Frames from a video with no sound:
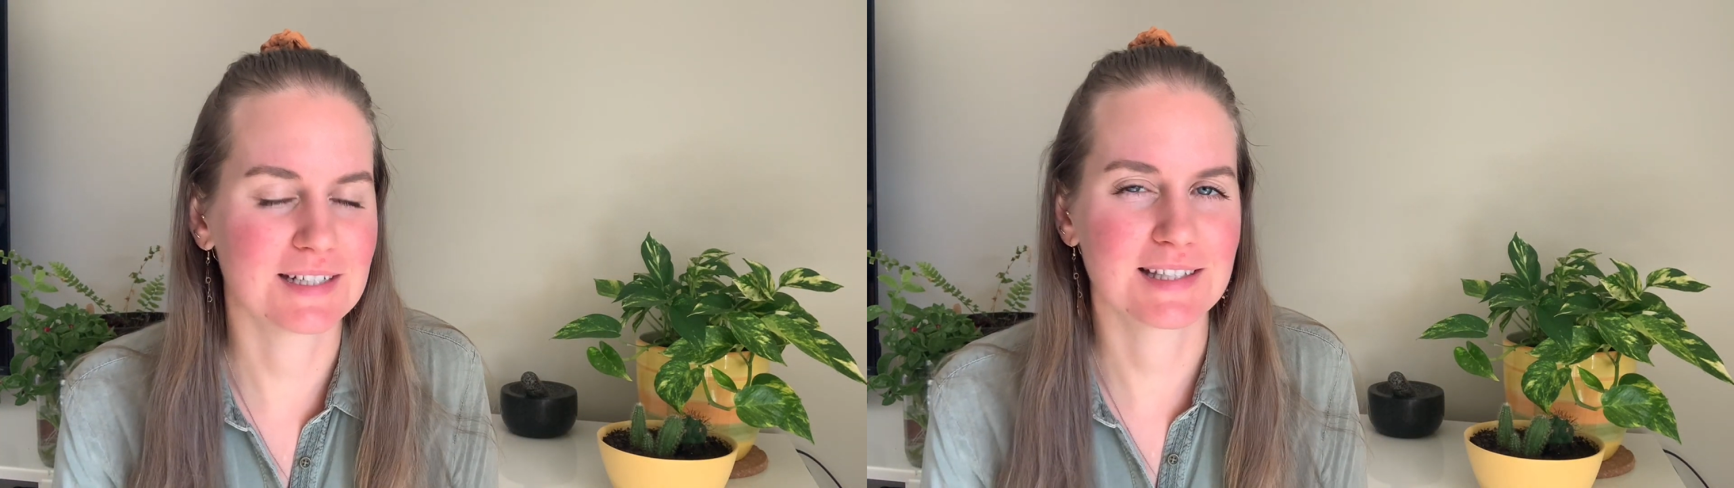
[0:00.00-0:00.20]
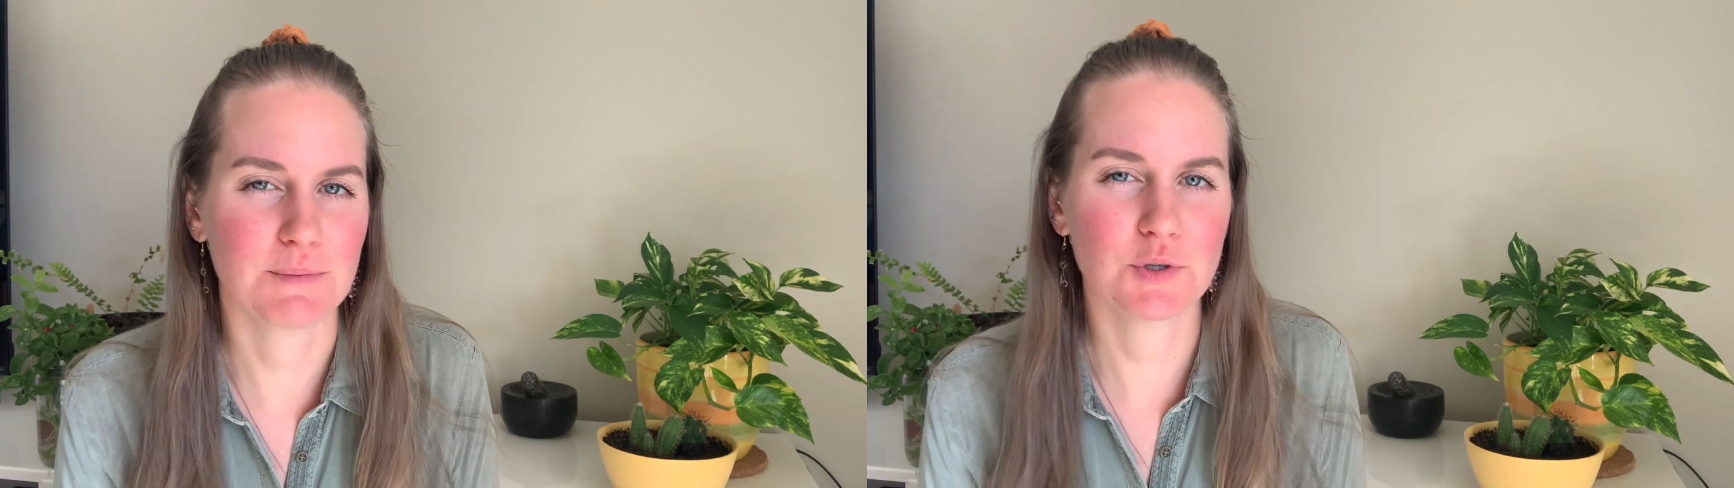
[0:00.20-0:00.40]

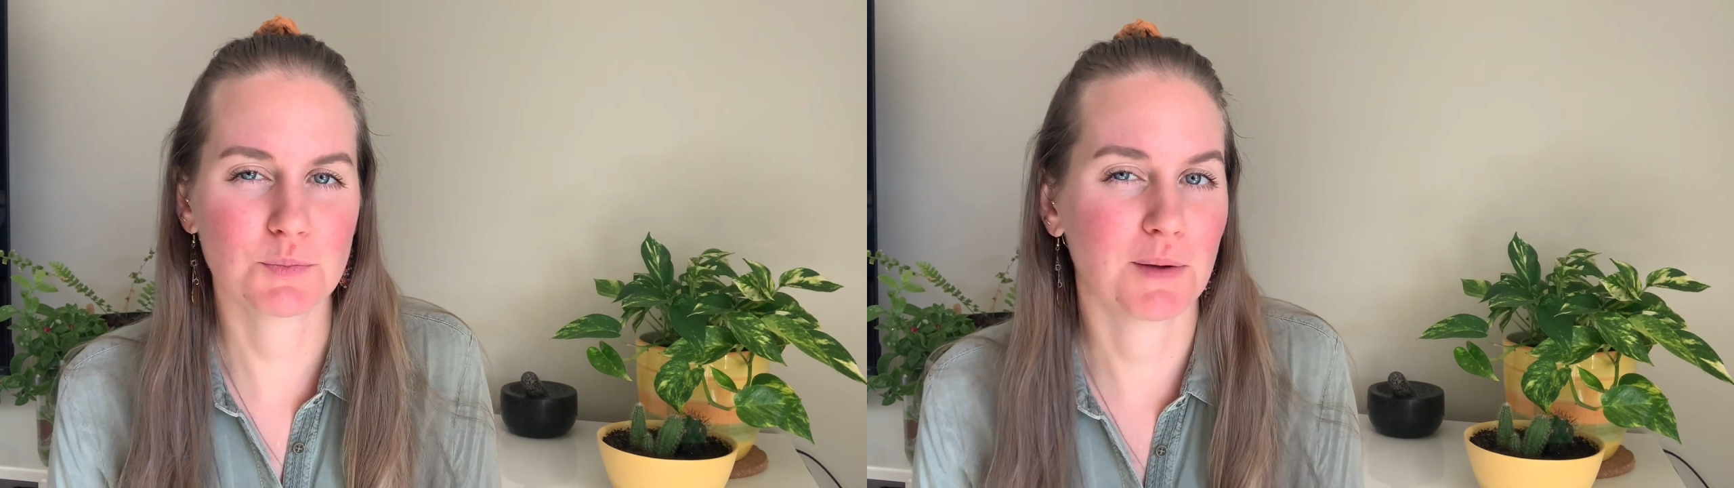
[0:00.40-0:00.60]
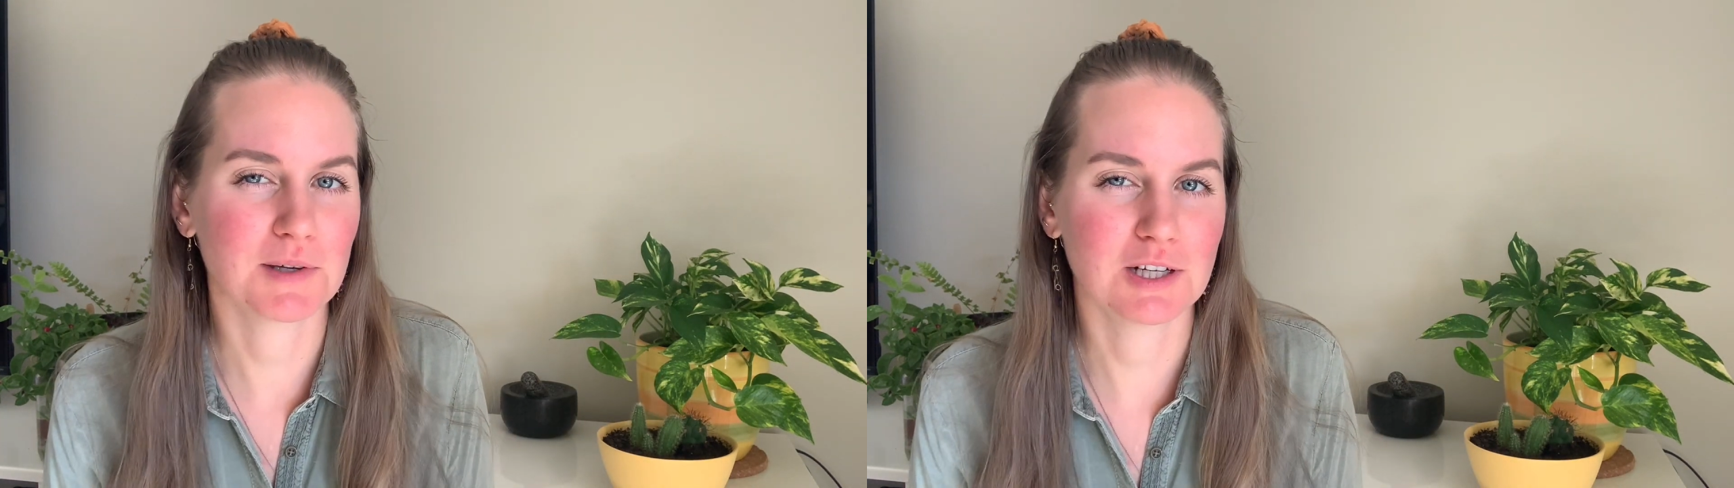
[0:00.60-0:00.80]
December is
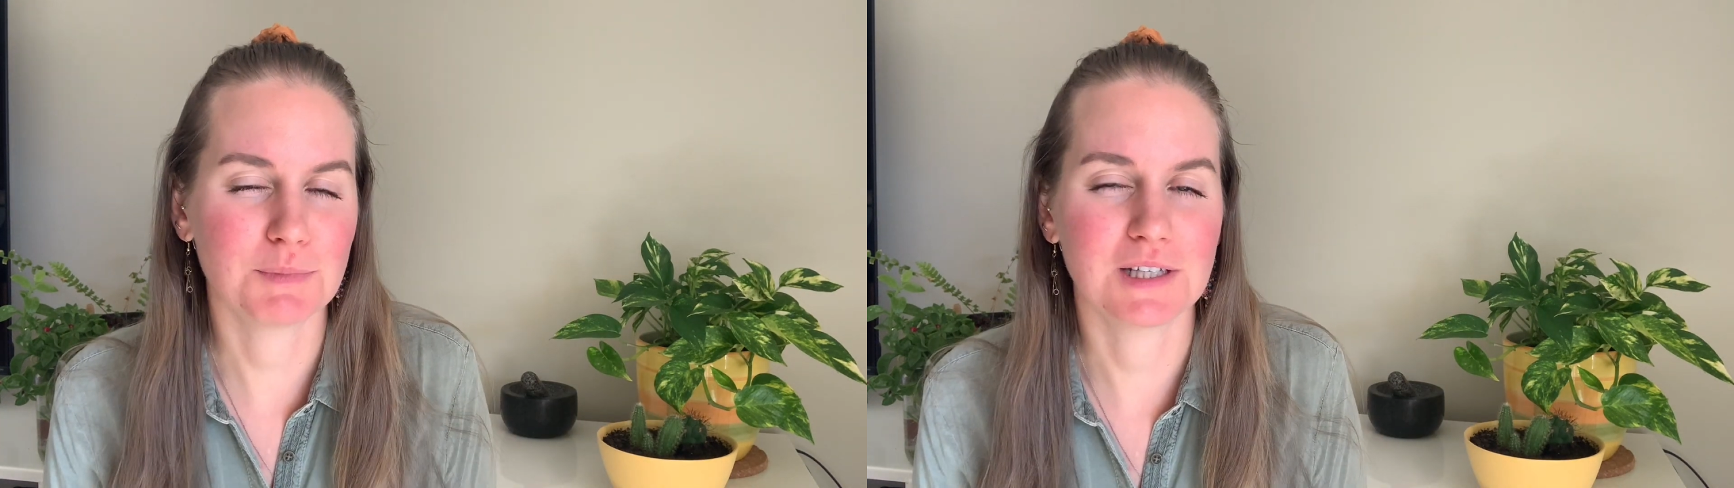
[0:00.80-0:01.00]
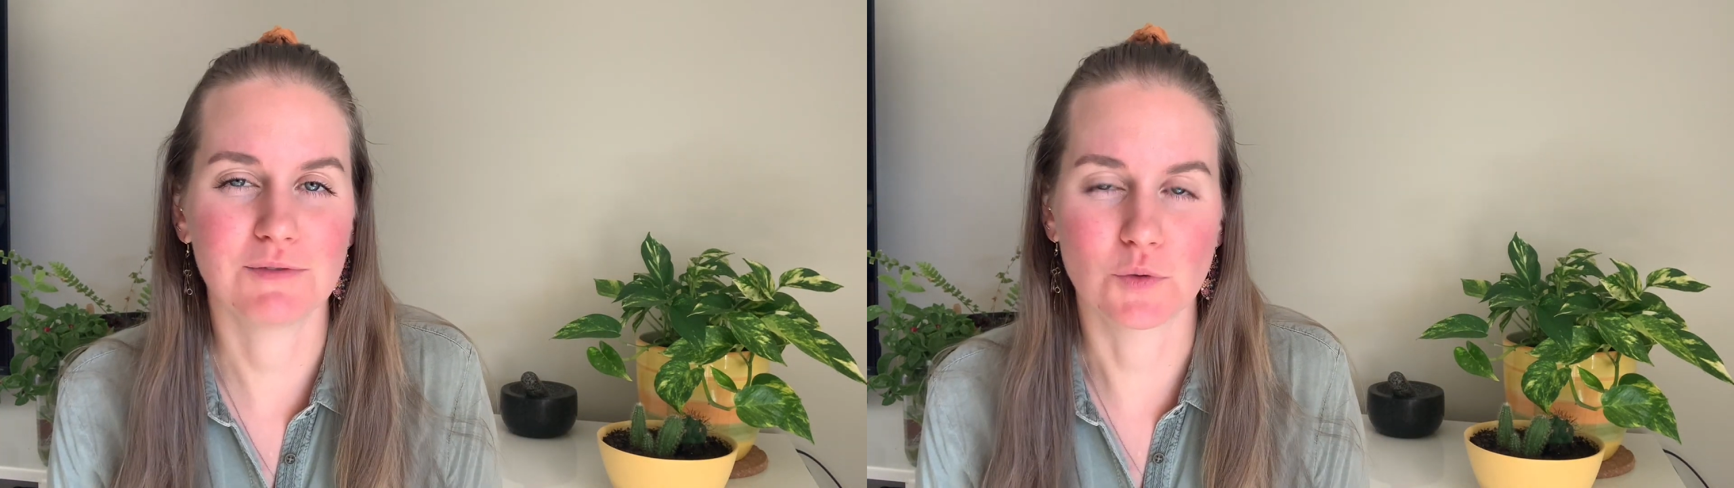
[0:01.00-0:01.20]
probably going to
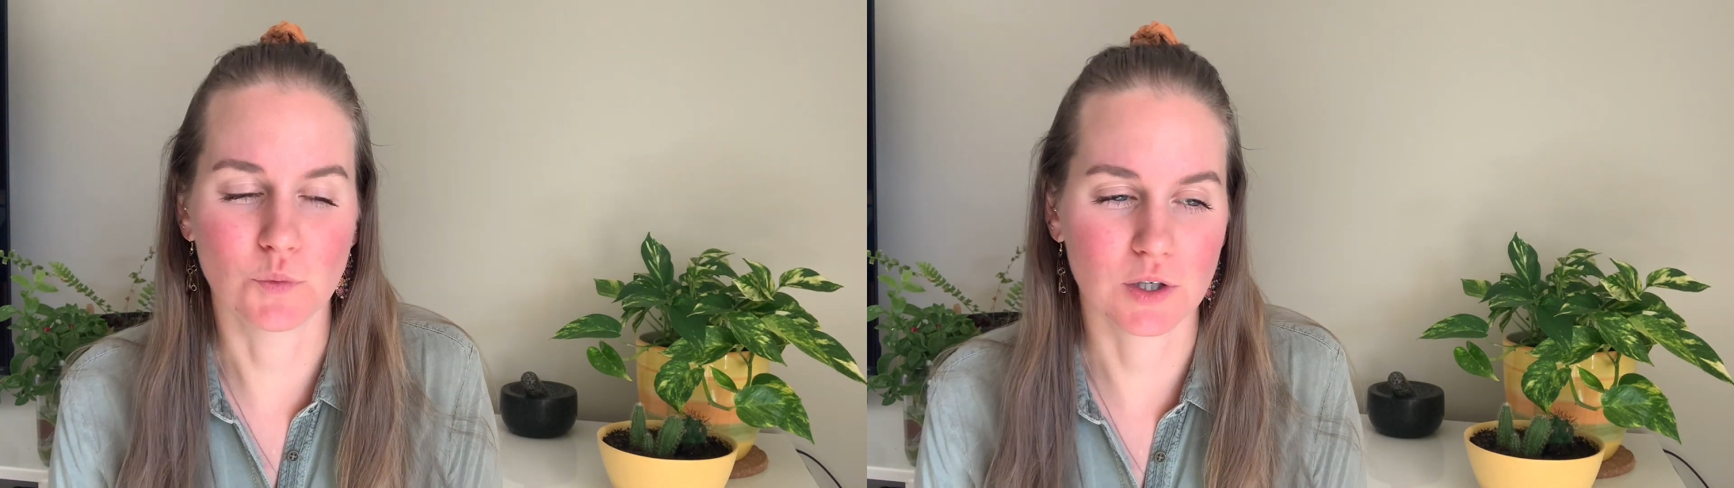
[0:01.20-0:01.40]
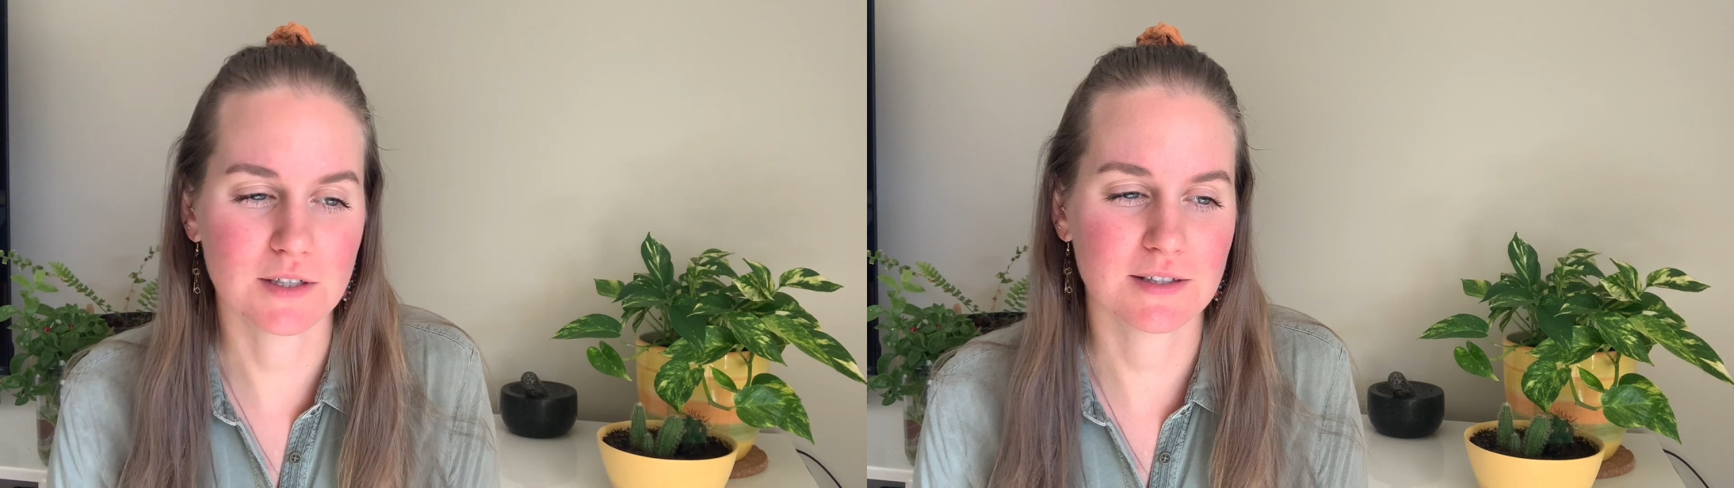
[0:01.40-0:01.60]
be even worse.